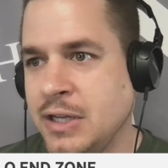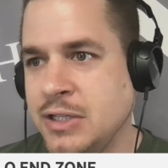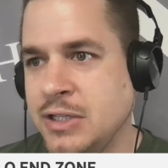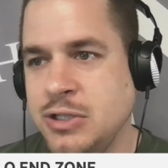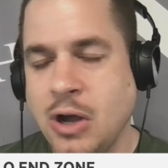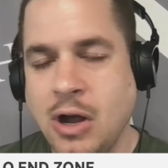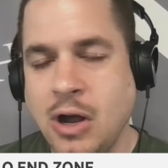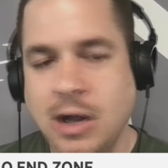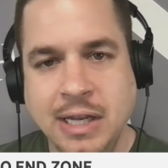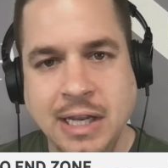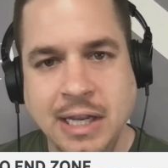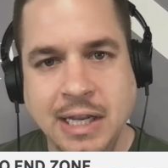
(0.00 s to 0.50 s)

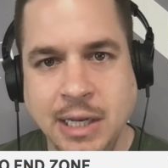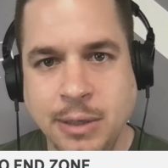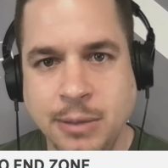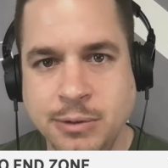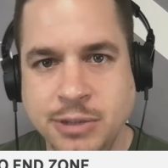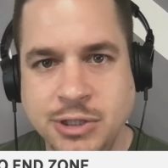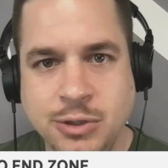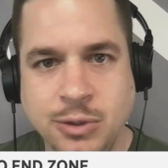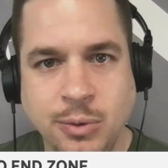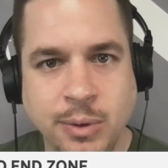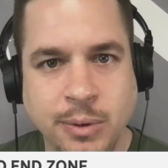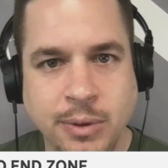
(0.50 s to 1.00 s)
talking he
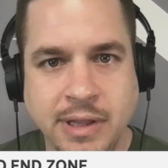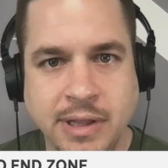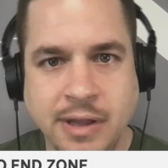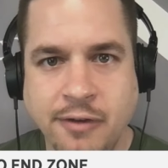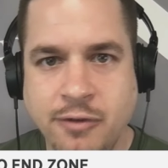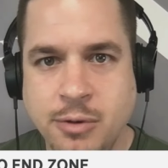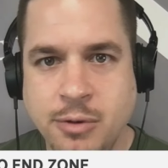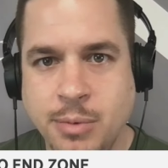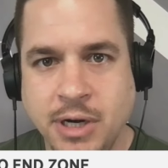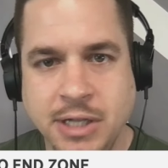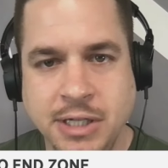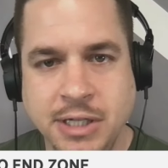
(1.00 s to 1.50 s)
was doing with
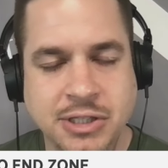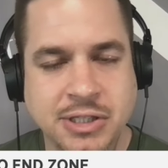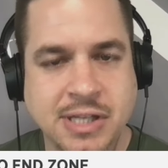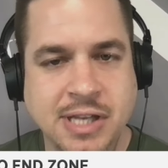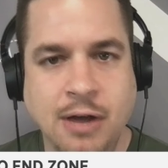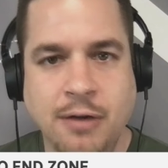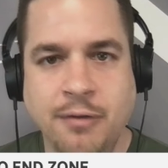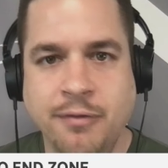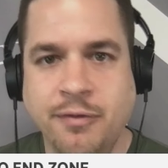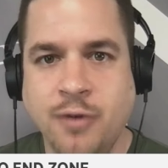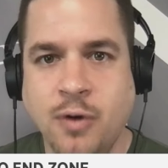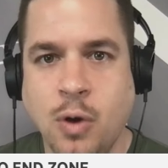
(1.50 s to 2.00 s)
everybody, just
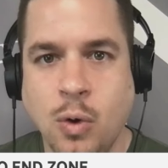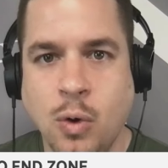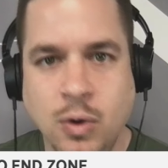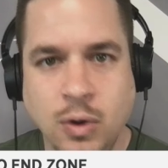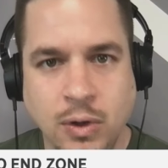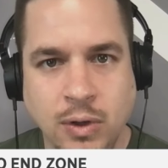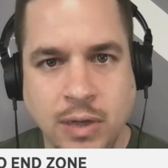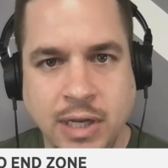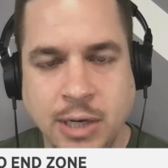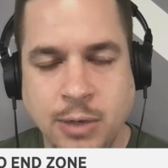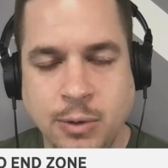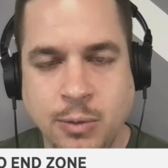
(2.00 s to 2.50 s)
how
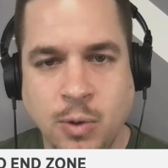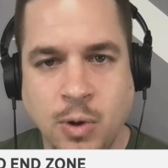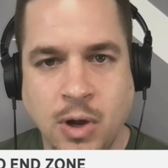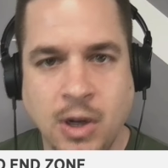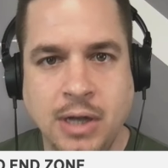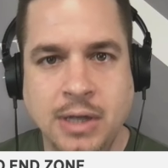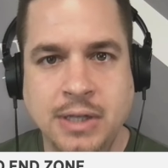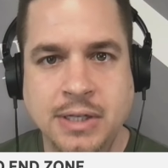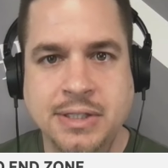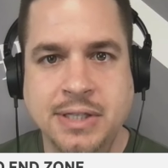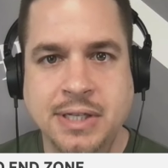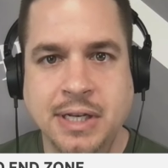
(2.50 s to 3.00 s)
vocal he
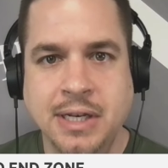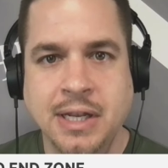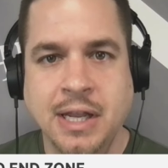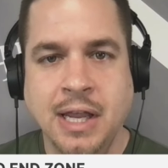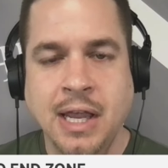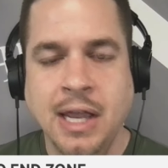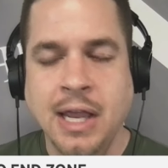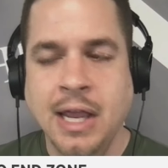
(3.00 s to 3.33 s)
was, and